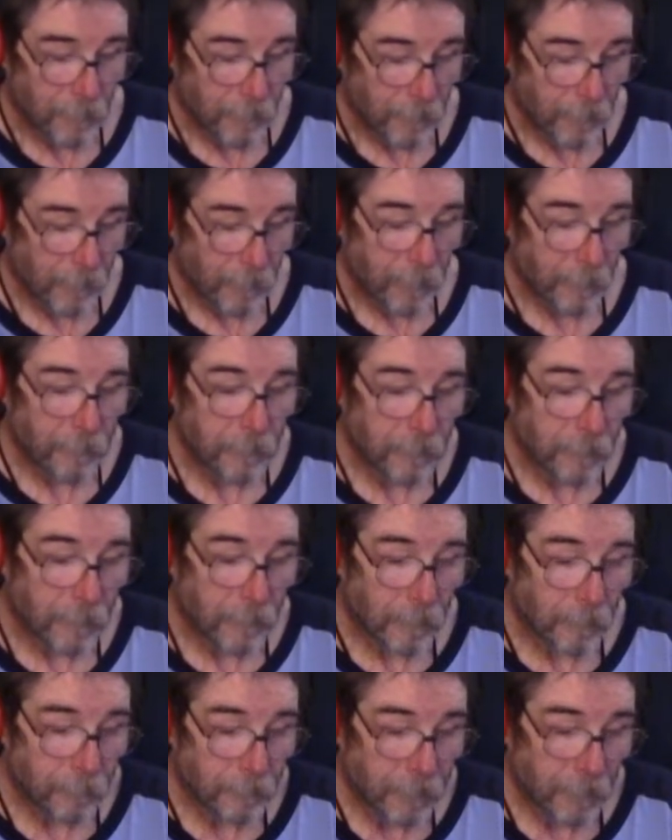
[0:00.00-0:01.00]
And
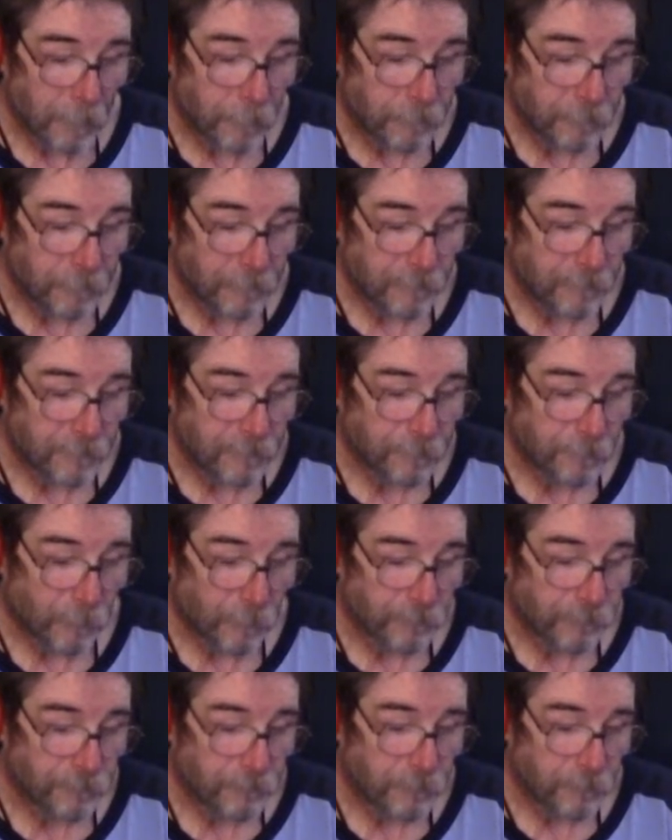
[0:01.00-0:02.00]
yep, this is
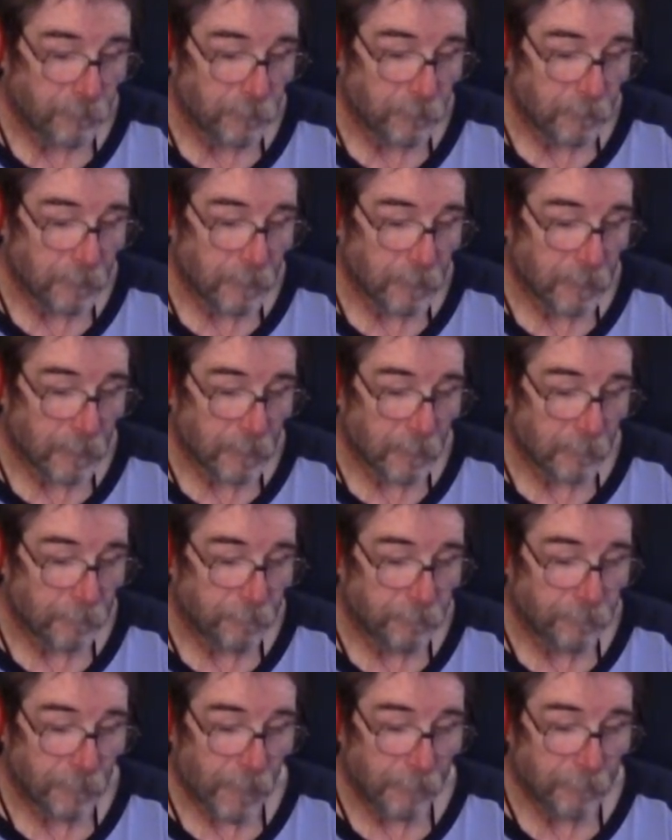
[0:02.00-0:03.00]
supposed to
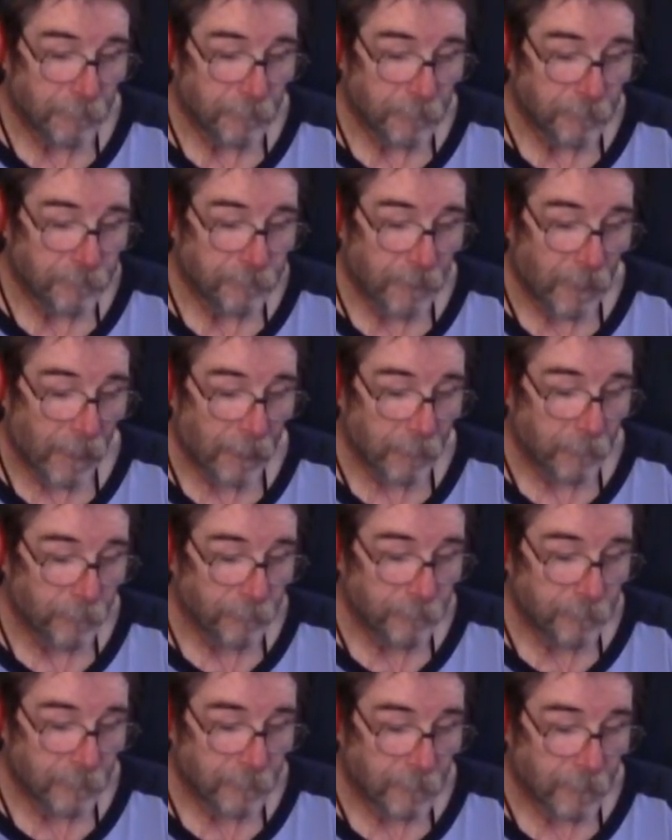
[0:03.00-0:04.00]
500
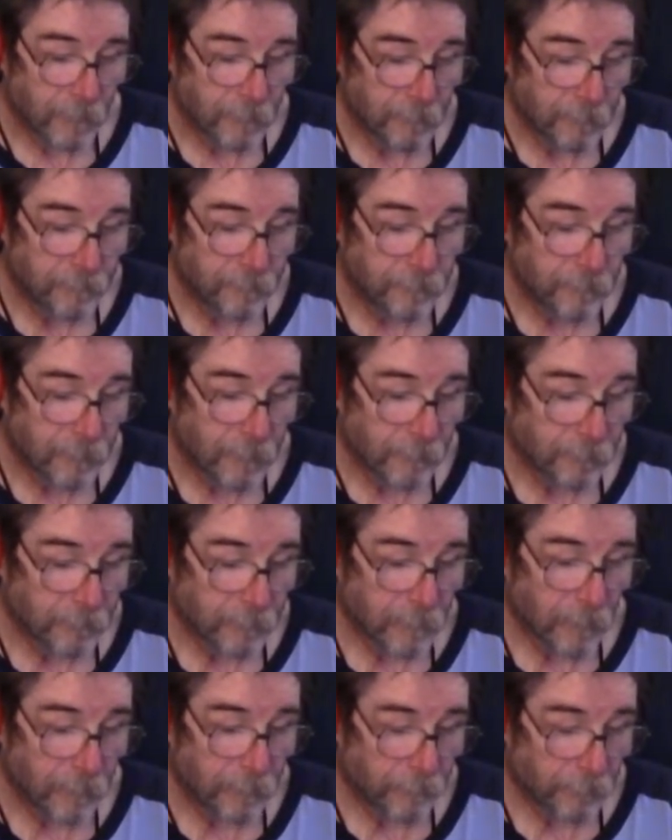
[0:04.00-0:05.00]
channels. It should
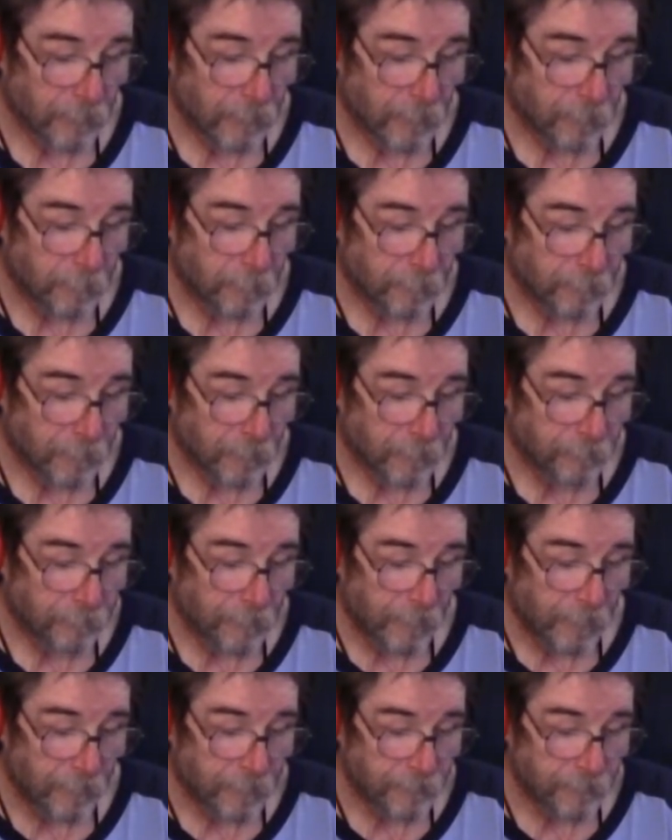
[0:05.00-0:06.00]
cover all the rail
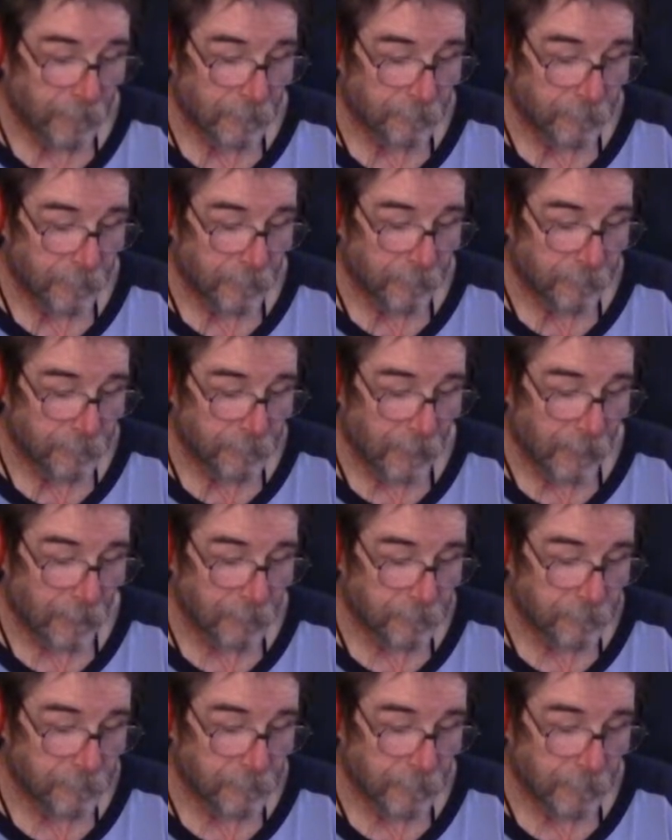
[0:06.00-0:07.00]
fans and everything. It's
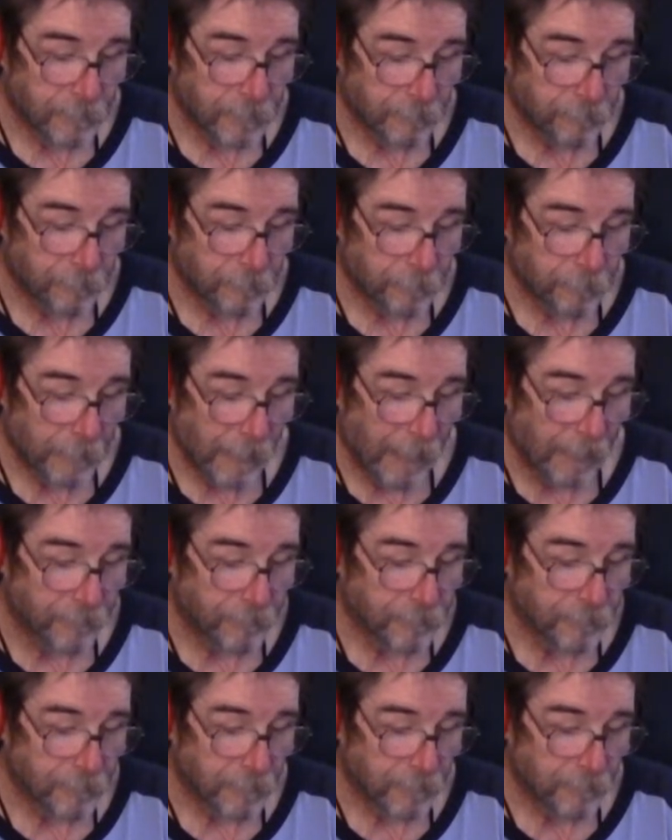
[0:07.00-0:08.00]
got different band
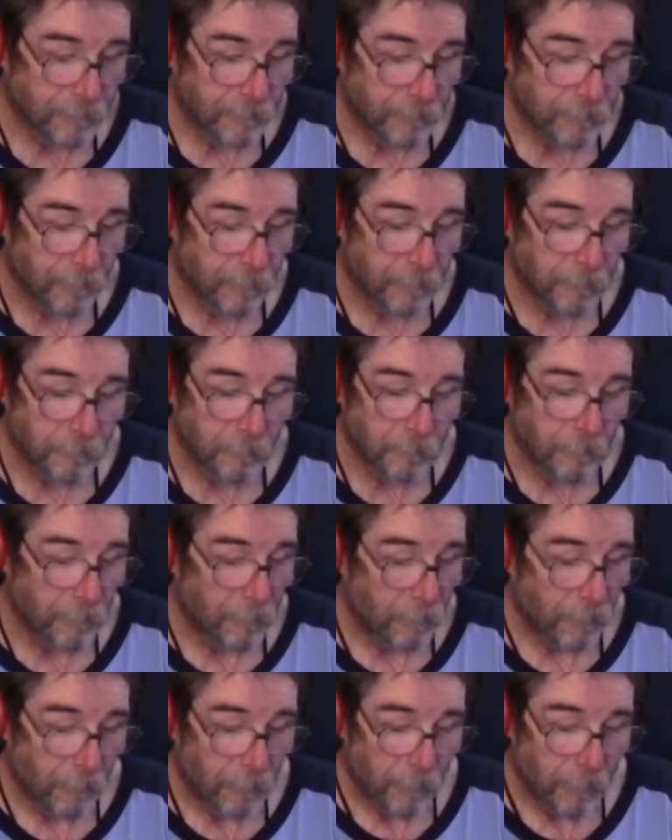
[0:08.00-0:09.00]
selection, and
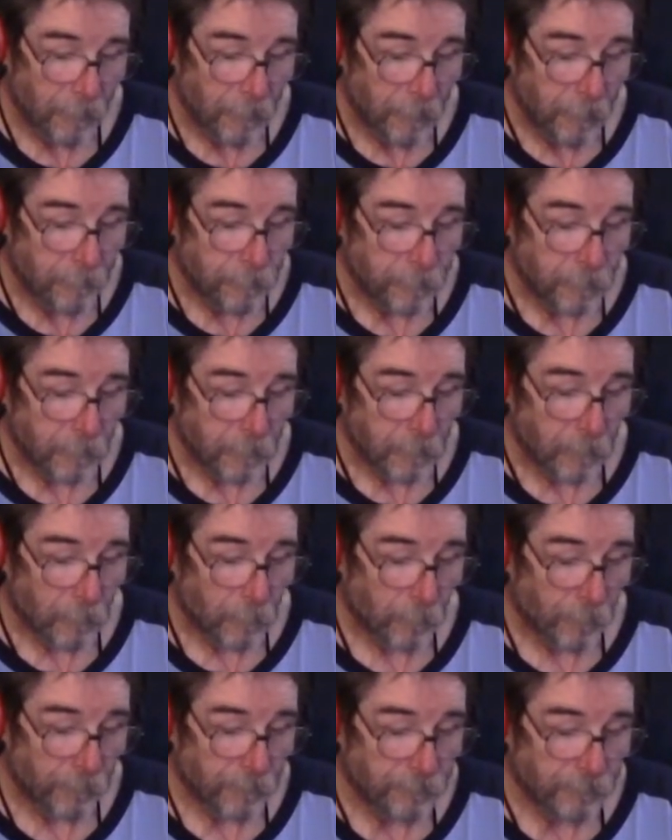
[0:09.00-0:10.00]
of
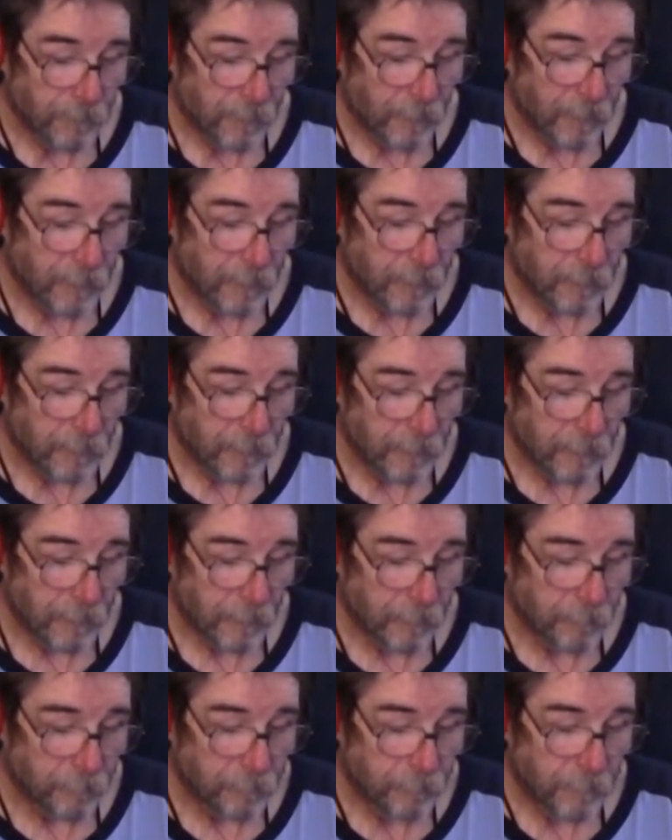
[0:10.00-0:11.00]
course
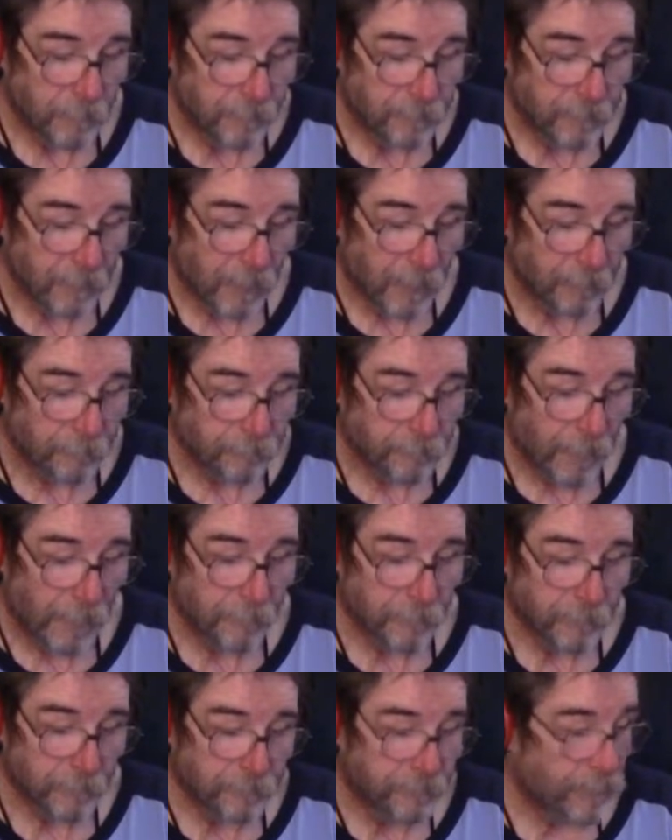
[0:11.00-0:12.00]
it's got
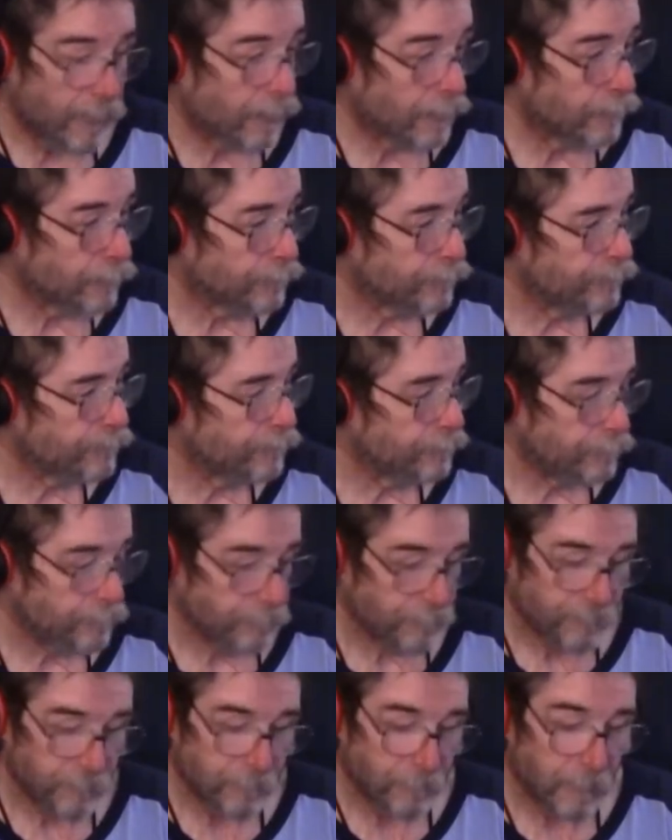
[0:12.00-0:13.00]
500 channels,
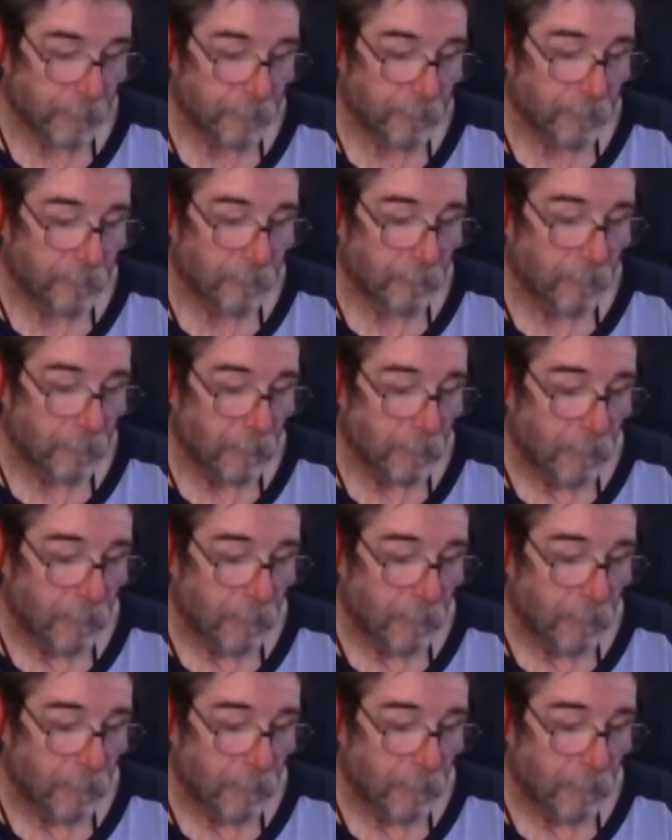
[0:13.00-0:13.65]
so I can,